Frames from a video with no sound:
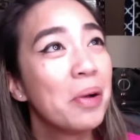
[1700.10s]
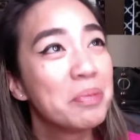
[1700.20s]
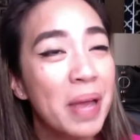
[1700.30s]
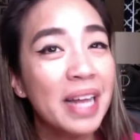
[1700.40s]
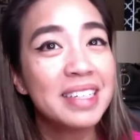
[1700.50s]

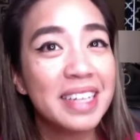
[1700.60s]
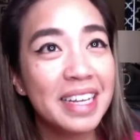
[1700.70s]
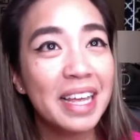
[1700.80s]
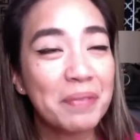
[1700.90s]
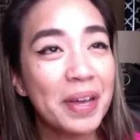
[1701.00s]

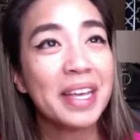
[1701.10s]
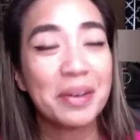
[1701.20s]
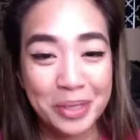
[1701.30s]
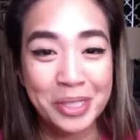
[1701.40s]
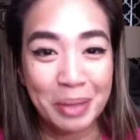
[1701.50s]
pending if I
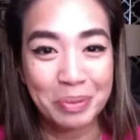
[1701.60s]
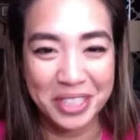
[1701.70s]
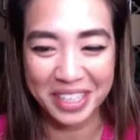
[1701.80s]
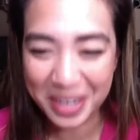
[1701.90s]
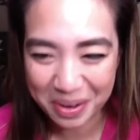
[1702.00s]
get
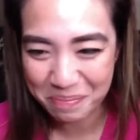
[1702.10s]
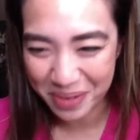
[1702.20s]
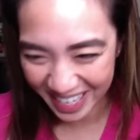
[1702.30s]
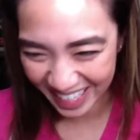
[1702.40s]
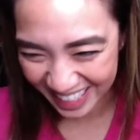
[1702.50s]
reception,
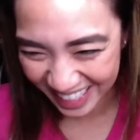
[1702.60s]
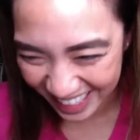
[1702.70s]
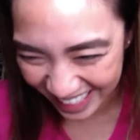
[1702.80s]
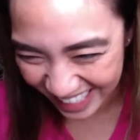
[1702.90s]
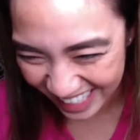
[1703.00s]
but
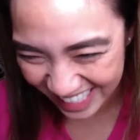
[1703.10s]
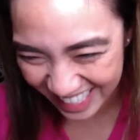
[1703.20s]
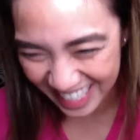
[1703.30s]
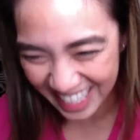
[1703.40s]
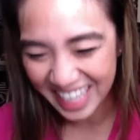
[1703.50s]

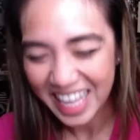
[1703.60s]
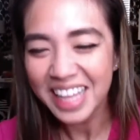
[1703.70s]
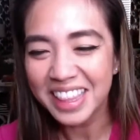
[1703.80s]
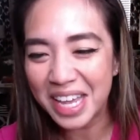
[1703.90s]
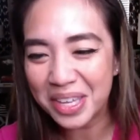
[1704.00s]

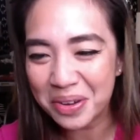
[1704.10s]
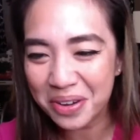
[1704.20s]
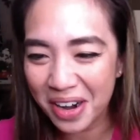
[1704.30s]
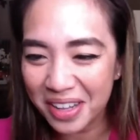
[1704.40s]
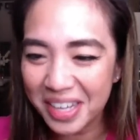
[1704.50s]
thank you,
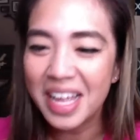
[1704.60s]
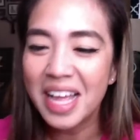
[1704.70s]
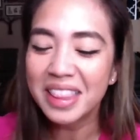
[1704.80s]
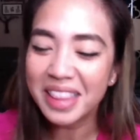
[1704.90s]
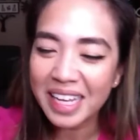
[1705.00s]
Carla.
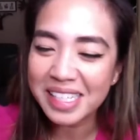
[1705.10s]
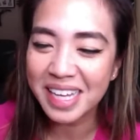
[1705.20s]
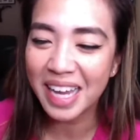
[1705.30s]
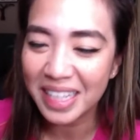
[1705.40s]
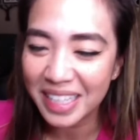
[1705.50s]
Thanks,
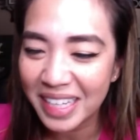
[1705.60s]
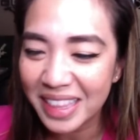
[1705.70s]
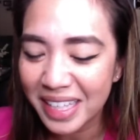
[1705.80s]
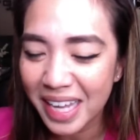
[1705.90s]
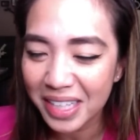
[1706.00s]

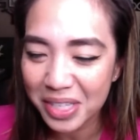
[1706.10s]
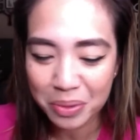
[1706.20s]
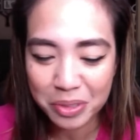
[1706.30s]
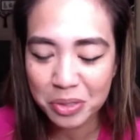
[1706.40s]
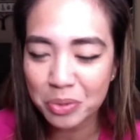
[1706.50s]
Kelly. Kelly,
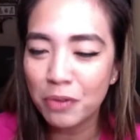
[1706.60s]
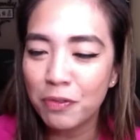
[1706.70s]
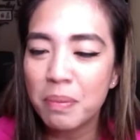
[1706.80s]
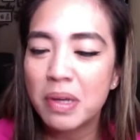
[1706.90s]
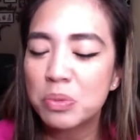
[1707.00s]
you are so new
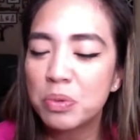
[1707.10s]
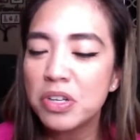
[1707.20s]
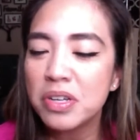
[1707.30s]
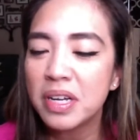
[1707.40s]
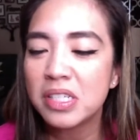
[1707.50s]
from us. Where
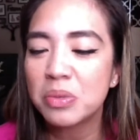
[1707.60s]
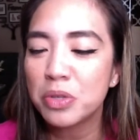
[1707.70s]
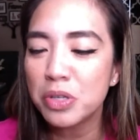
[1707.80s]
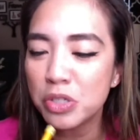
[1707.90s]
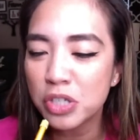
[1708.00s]
are
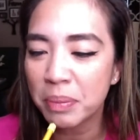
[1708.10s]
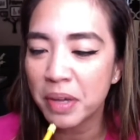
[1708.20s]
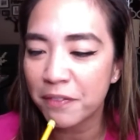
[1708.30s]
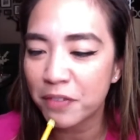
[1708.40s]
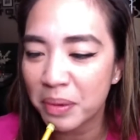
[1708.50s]
you chiming
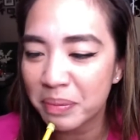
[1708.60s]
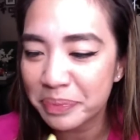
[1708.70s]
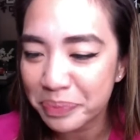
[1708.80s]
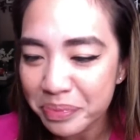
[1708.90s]
in from?